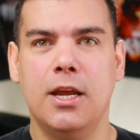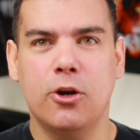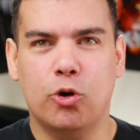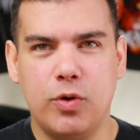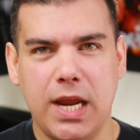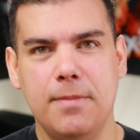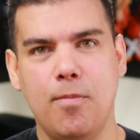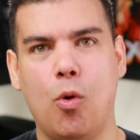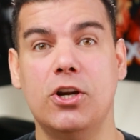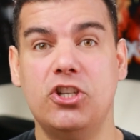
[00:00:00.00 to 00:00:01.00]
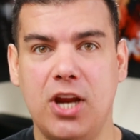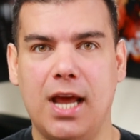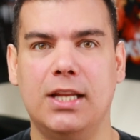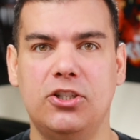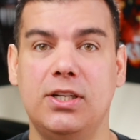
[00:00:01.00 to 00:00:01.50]
create more
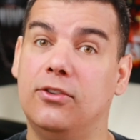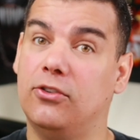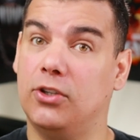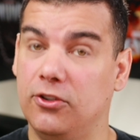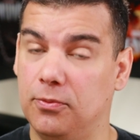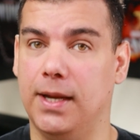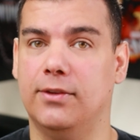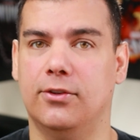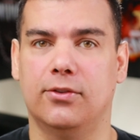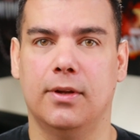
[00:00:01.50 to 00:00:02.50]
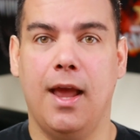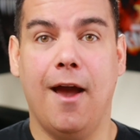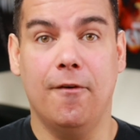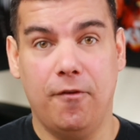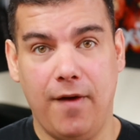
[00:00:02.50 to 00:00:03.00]
challenging search spaces,
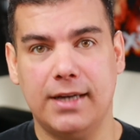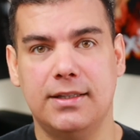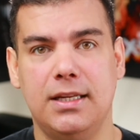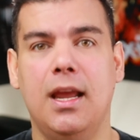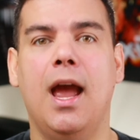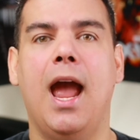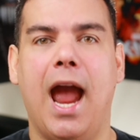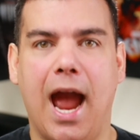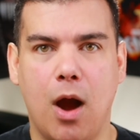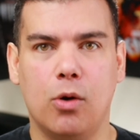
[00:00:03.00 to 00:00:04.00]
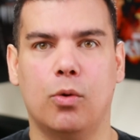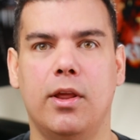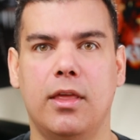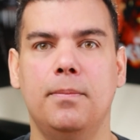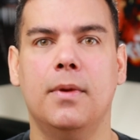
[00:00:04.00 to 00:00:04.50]
affecting
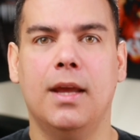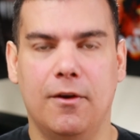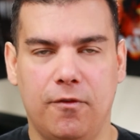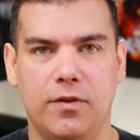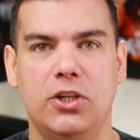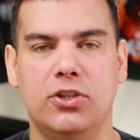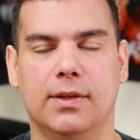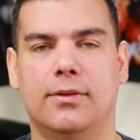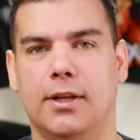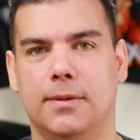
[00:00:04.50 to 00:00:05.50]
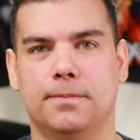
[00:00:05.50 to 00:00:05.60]
algorithm efficiency.